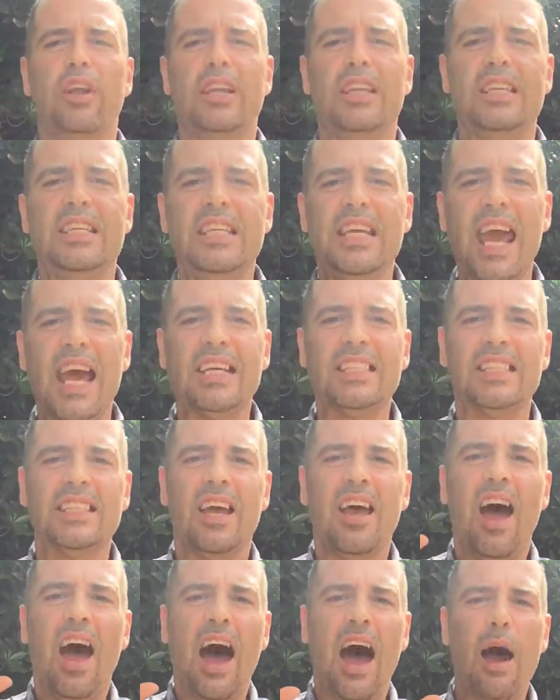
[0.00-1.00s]
And yes,
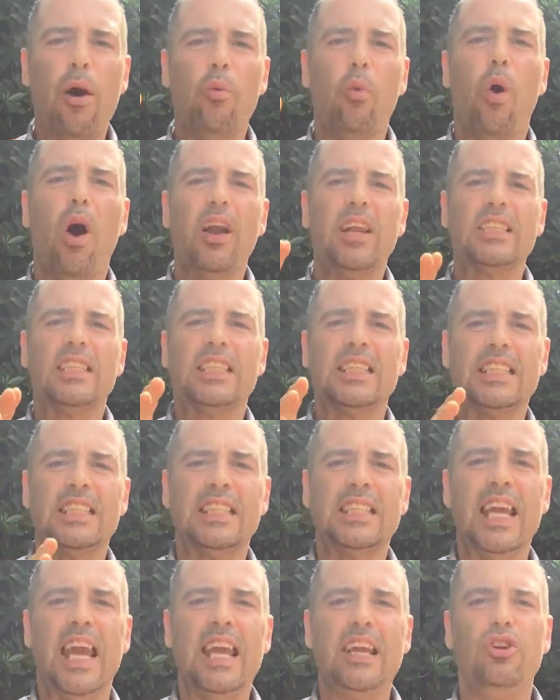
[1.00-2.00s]
I want to
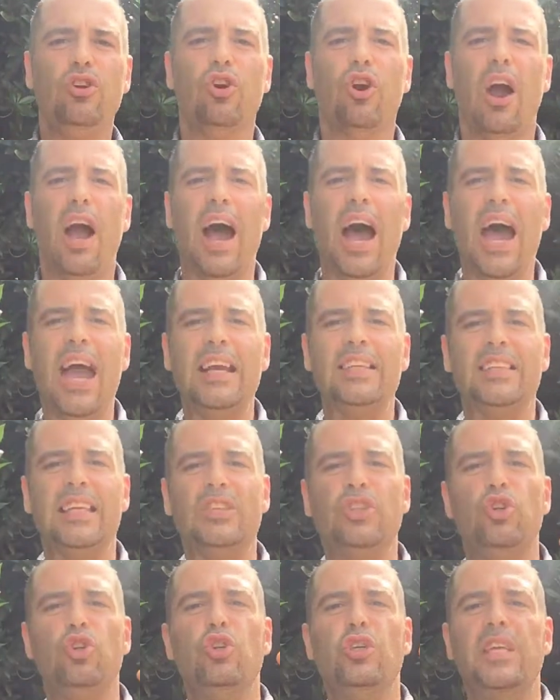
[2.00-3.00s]
sustain your eyes as you